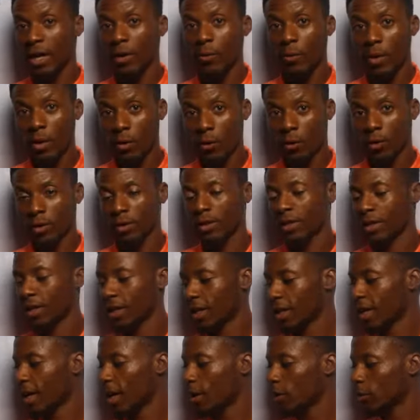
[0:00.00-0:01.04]
A record is an
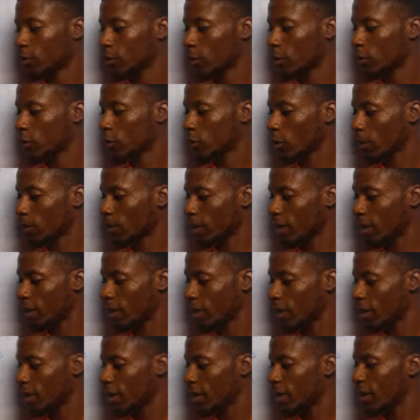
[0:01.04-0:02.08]
account of something
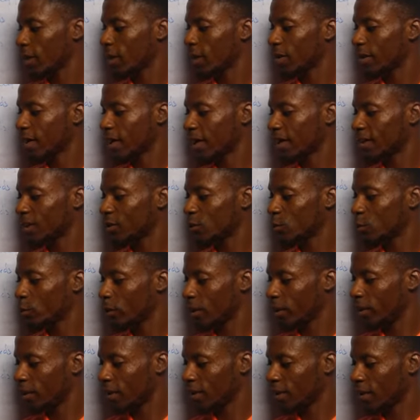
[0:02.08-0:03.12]
that is
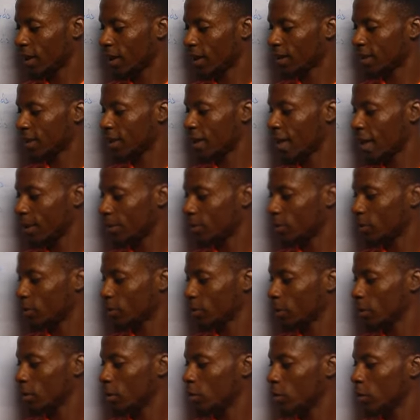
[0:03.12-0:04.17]
written and kept
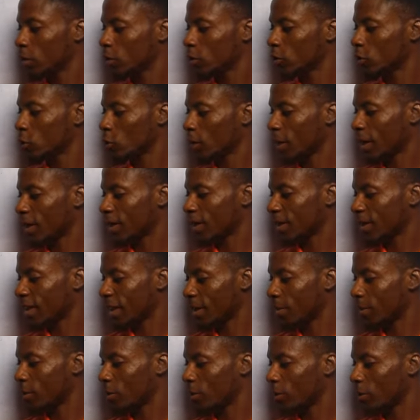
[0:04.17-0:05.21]
so that it
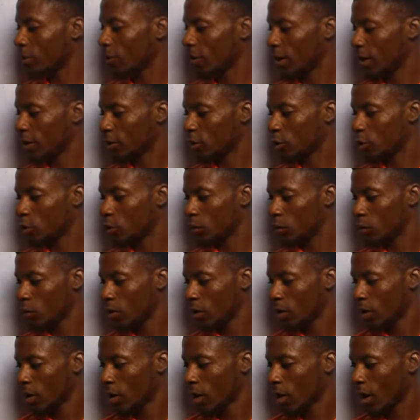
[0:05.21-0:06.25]
can be referred to
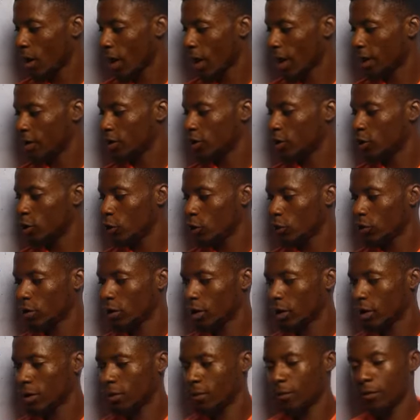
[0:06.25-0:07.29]
and used
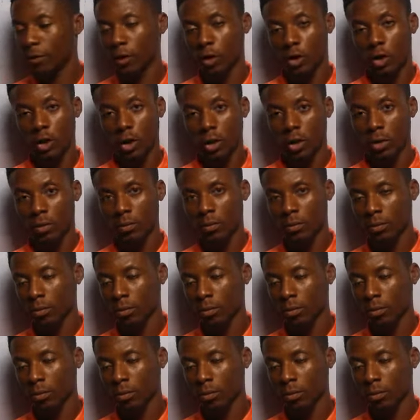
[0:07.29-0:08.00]
in future.